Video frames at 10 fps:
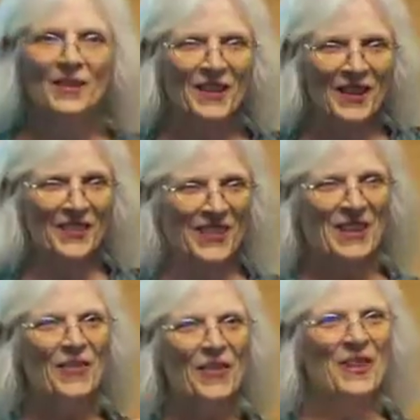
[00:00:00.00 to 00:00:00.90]
the
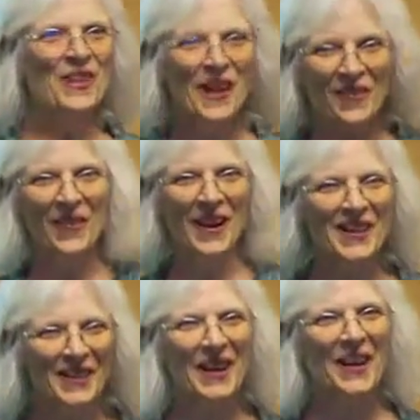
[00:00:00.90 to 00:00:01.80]
stuff on the
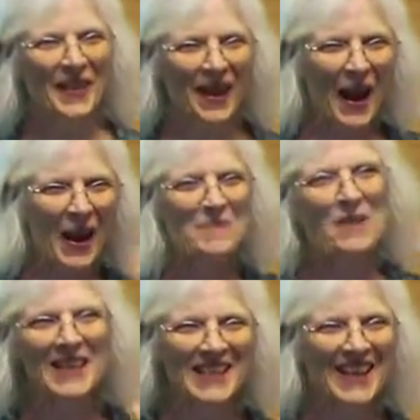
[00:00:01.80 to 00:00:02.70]
leaflet, the
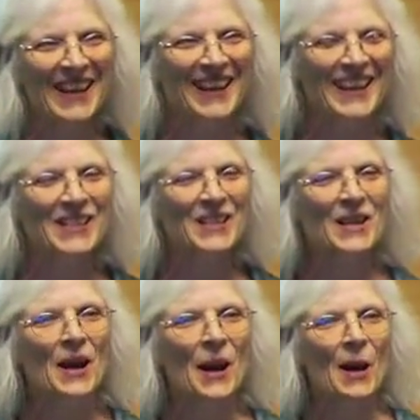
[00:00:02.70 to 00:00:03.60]
ABCs,
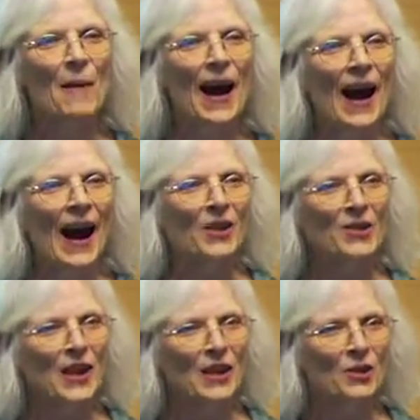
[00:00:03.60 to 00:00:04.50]
about how you
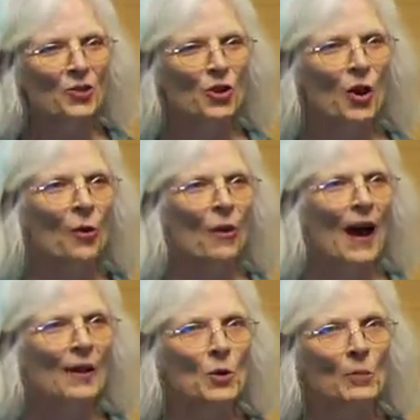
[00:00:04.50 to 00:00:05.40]
take control,
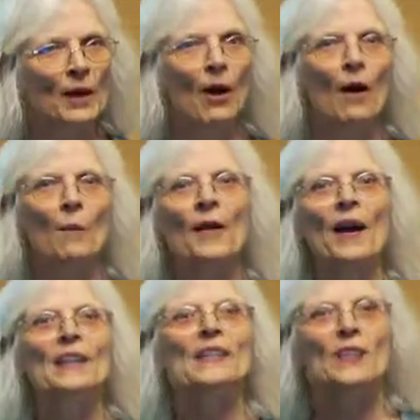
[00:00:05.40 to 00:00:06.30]
how you be calm,
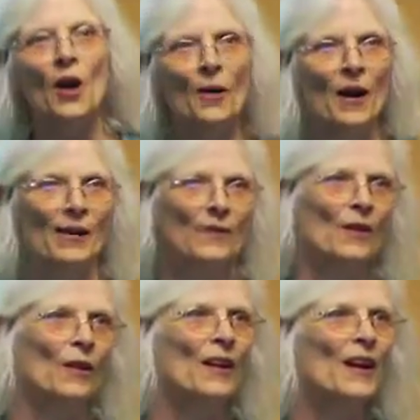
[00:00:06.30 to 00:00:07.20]
that is so
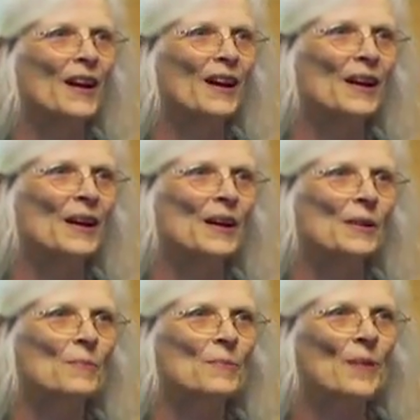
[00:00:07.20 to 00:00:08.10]
helpful
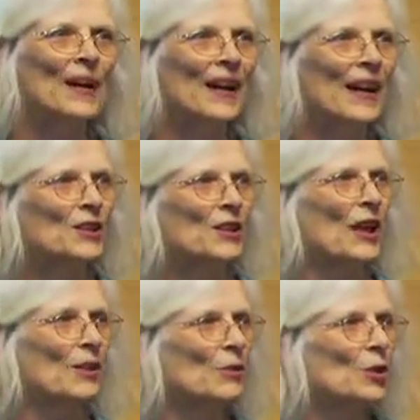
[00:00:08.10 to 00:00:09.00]
in just
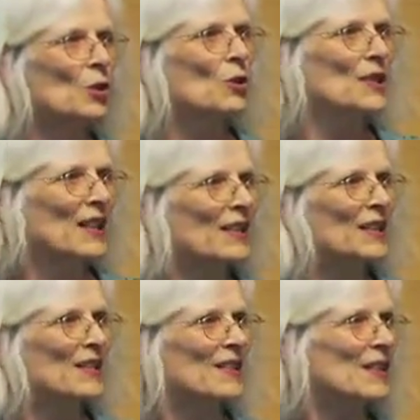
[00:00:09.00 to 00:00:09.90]
kind of reducing
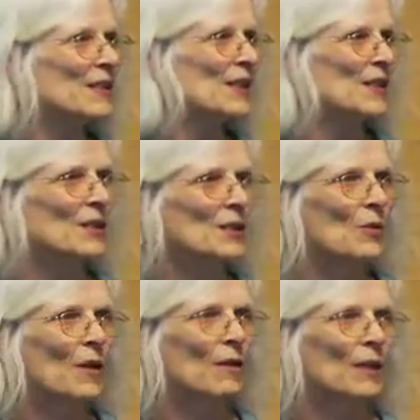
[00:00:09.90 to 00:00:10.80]
this
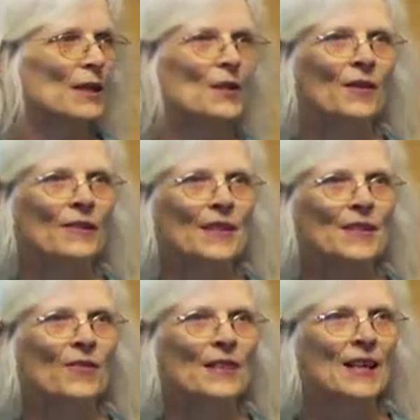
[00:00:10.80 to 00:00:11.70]
worry. So I think that's
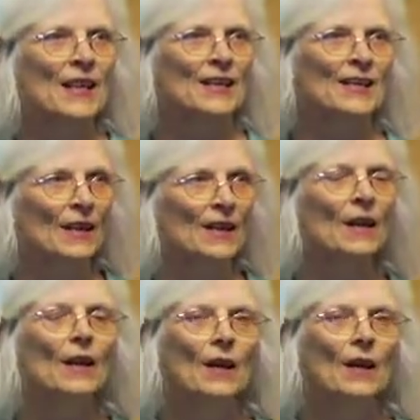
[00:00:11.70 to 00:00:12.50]
a fantastic